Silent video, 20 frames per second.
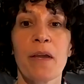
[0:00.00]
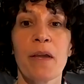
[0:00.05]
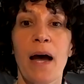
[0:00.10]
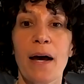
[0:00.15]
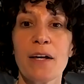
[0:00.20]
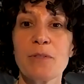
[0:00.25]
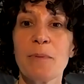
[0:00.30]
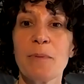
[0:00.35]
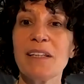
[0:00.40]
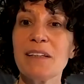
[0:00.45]

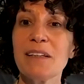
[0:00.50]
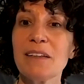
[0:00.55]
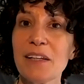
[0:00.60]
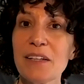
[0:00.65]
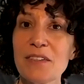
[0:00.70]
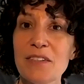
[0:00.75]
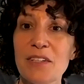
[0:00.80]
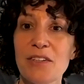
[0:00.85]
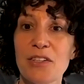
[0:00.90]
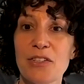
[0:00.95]
has been
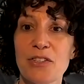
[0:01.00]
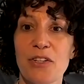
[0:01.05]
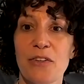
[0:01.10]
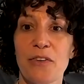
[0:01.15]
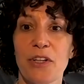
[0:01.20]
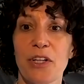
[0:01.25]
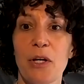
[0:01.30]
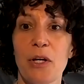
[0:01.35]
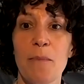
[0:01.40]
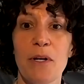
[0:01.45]
listening to
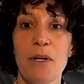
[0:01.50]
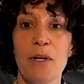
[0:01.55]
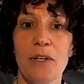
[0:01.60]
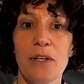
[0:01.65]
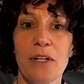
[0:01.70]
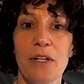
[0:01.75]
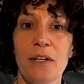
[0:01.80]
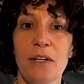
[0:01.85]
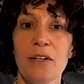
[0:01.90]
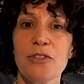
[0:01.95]
the
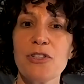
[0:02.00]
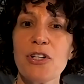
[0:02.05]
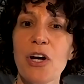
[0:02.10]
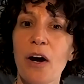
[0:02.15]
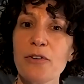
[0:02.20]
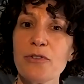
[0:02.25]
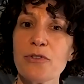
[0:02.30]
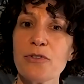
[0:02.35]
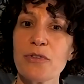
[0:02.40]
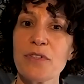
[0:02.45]
community
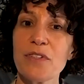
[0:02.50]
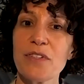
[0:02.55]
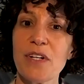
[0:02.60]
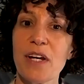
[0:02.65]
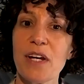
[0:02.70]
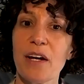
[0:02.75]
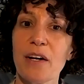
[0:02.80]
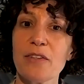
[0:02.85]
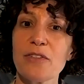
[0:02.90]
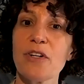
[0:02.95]
to
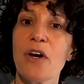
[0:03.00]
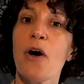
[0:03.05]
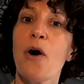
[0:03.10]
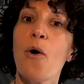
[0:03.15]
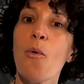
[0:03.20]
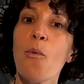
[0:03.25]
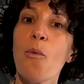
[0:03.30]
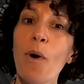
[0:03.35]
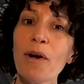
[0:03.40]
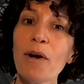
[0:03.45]
understand
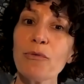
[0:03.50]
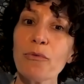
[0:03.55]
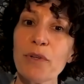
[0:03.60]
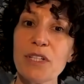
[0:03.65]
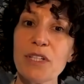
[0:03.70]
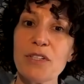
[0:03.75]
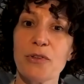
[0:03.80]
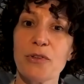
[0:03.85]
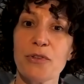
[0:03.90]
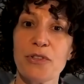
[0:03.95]
what
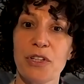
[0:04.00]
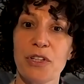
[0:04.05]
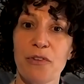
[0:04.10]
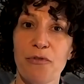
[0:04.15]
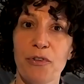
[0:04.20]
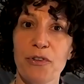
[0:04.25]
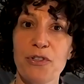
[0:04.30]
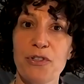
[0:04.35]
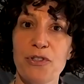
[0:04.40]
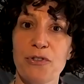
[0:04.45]
research
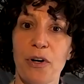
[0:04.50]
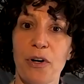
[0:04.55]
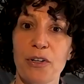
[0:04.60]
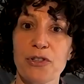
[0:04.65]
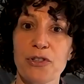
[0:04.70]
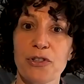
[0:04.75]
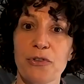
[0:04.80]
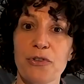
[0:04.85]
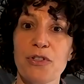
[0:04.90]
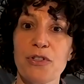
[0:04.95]

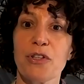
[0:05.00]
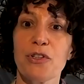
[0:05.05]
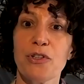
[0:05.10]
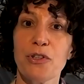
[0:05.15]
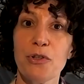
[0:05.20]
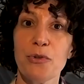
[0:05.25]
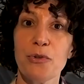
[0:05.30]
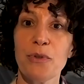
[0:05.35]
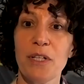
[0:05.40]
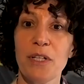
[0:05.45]
infrastructures
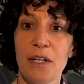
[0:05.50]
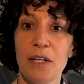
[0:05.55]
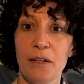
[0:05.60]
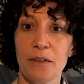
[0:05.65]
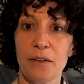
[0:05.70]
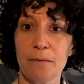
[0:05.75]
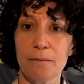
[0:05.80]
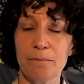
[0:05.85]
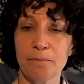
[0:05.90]
you need.